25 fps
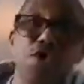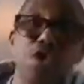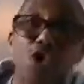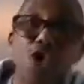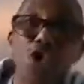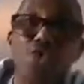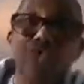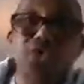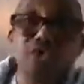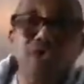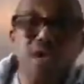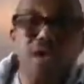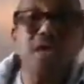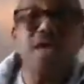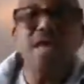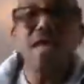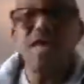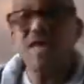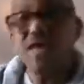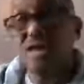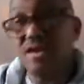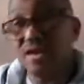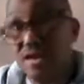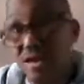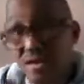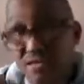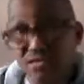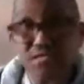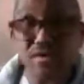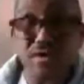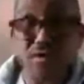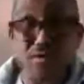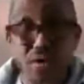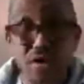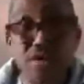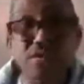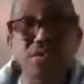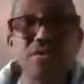Until he leaves
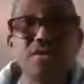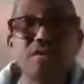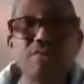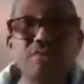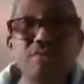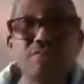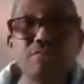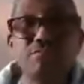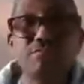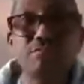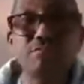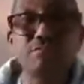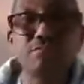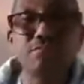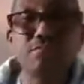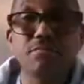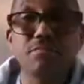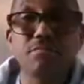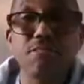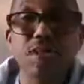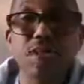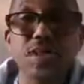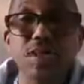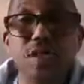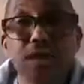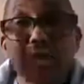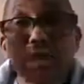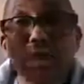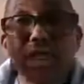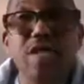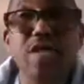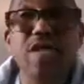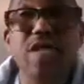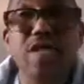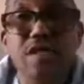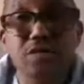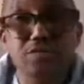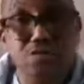that office,
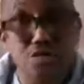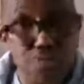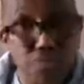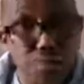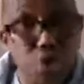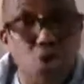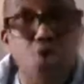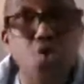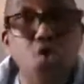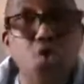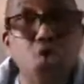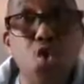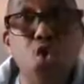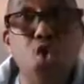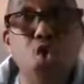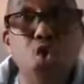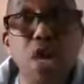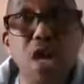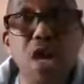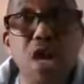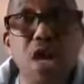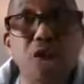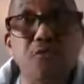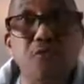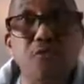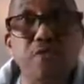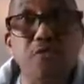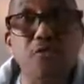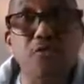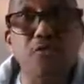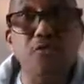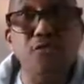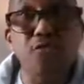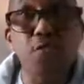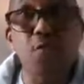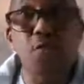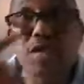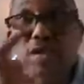he should be all
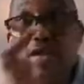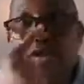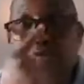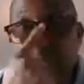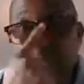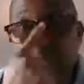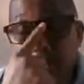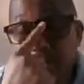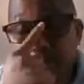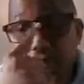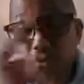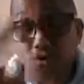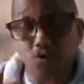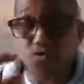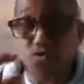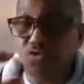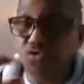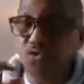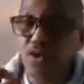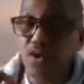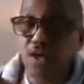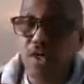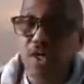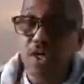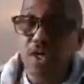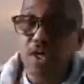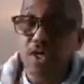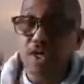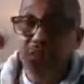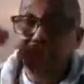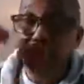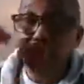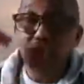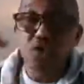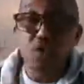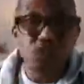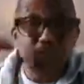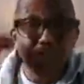accountable for whatever he does. Let
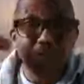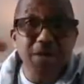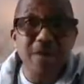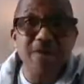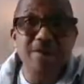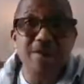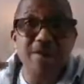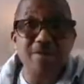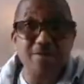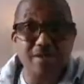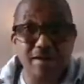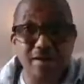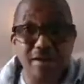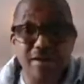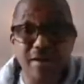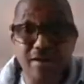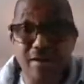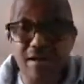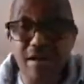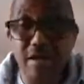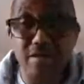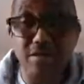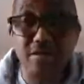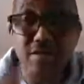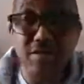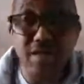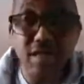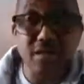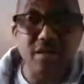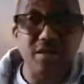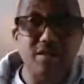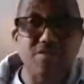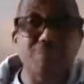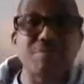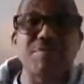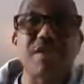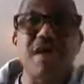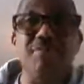me just make that clear and take
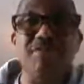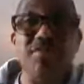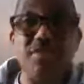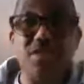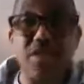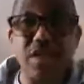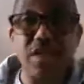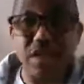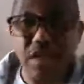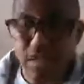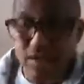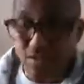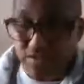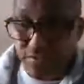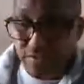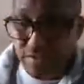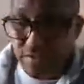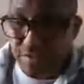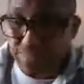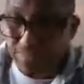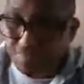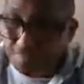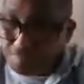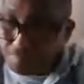this private thing out of it.